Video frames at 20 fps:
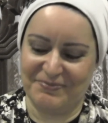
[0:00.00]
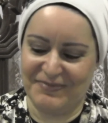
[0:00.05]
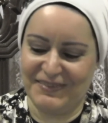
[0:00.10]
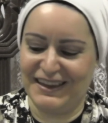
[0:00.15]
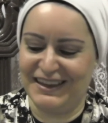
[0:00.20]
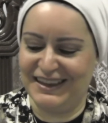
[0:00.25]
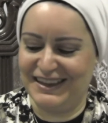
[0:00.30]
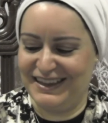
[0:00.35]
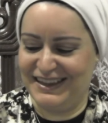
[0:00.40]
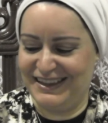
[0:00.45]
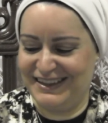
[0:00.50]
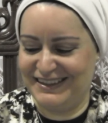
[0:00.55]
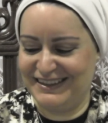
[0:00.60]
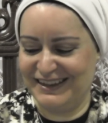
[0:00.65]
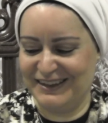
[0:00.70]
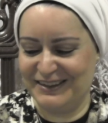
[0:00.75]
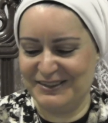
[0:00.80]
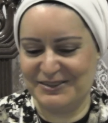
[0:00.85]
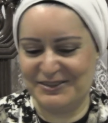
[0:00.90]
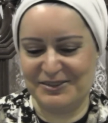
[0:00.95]
Amen.
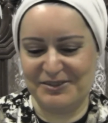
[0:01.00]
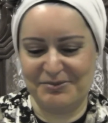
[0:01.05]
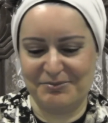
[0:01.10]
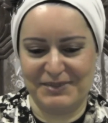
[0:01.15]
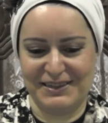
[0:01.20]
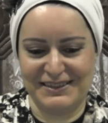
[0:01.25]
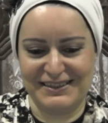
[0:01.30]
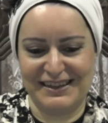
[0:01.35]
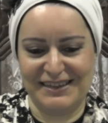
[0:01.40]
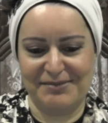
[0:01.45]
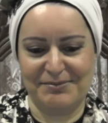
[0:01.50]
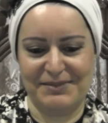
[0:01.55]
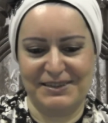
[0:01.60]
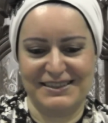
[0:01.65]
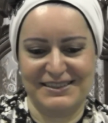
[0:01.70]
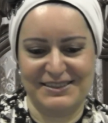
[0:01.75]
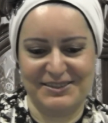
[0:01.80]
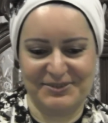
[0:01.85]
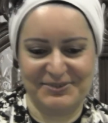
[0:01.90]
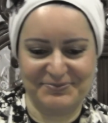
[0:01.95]
Thank you so much. God
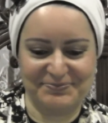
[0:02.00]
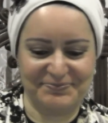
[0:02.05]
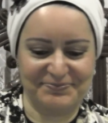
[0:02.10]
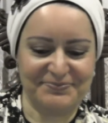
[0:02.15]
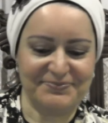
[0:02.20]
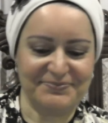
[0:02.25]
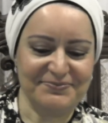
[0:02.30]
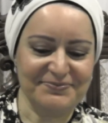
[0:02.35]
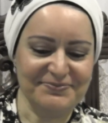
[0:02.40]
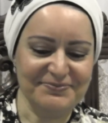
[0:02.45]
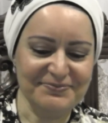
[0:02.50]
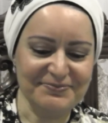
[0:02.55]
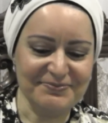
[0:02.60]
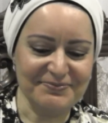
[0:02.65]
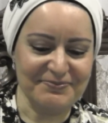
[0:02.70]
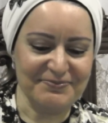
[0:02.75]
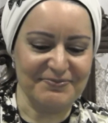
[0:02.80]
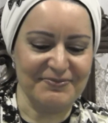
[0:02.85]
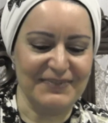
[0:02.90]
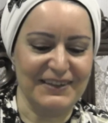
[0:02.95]
bless you.
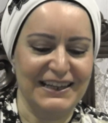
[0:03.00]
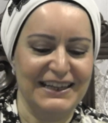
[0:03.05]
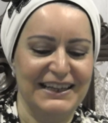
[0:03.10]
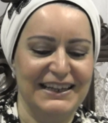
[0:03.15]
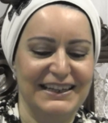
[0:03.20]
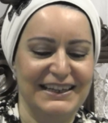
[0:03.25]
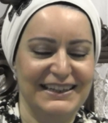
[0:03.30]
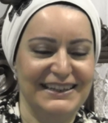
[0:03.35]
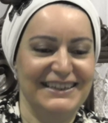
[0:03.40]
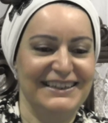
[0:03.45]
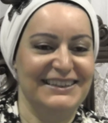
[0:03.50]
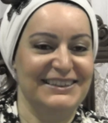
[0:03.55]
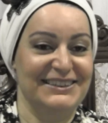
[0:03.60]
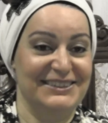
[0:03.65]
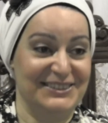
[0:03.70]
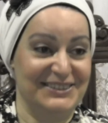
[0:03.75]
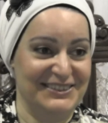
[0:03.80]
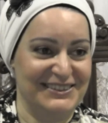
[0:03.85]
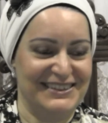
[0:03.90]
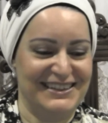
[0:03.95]
Thank you.
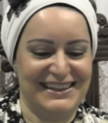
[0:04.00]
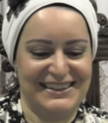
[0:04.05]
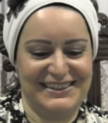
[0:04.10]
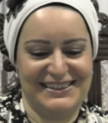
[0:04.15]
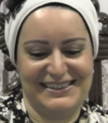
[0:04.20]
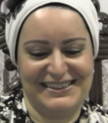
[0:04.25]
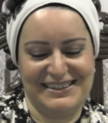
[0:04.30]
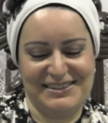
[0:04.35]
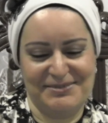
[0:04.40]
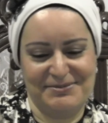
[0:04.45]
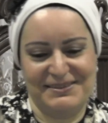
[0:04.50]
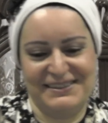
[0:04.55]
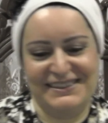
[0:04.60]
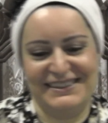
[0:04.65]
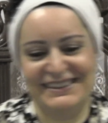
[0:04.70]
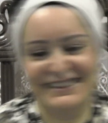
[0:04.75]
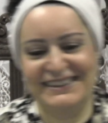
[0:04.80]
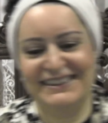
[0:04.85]
Thank you.